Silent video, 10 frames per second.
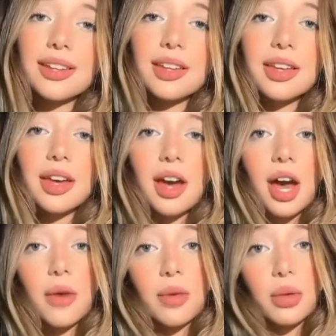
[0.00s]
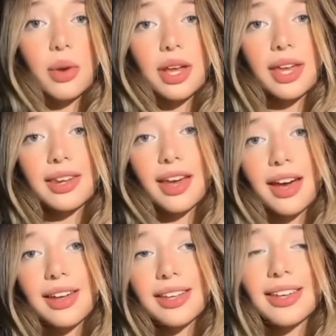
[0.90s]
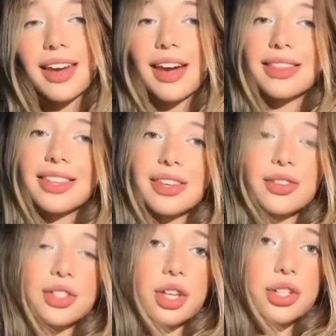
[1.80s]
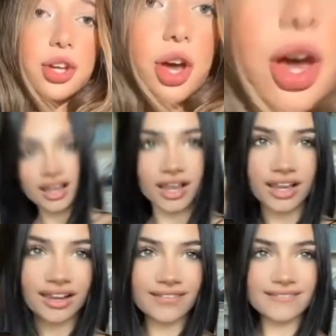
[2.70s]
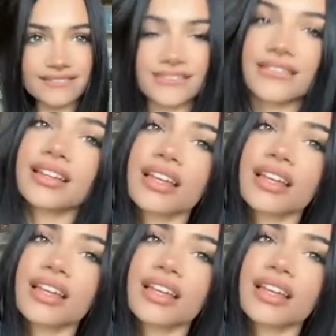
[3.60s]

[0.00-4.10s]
You know what I mean? Totally working on it. Y'all see I've been doing workout videos. Um,